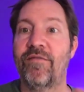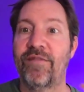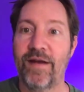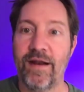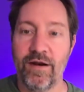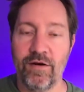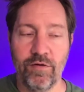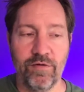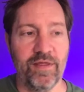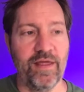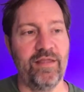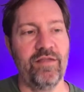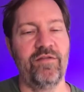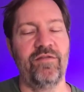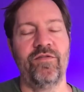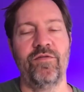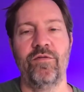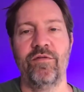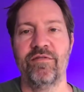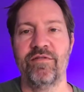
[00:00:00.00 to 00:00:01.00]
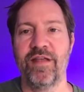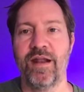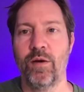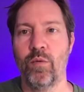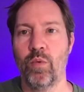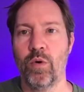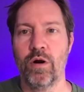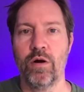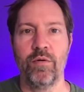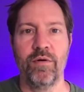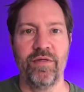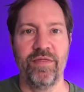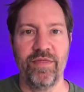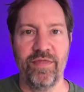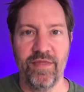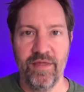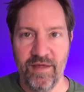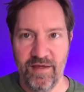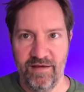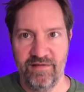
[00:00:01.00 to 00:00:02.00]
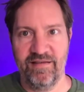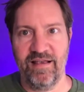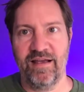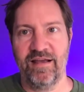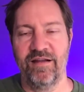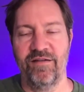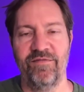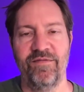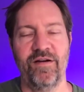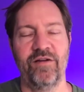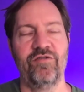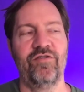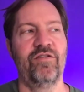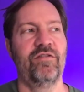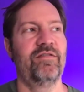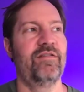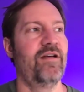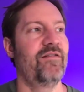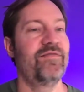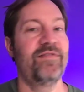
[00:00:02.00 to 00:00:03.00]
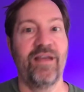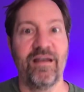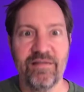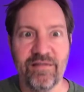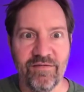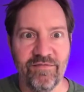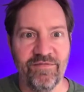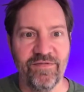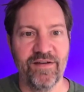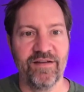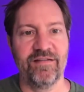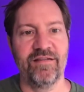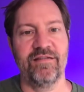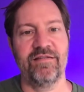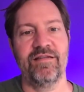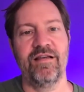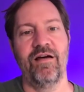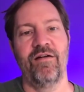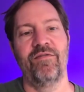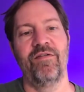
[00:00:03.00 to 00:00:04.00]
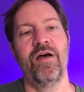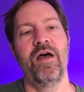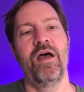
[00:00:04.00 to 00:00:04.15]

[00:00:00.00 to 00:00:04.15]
And I know that the students that I work with, the executive function stuff doesn't fix itself.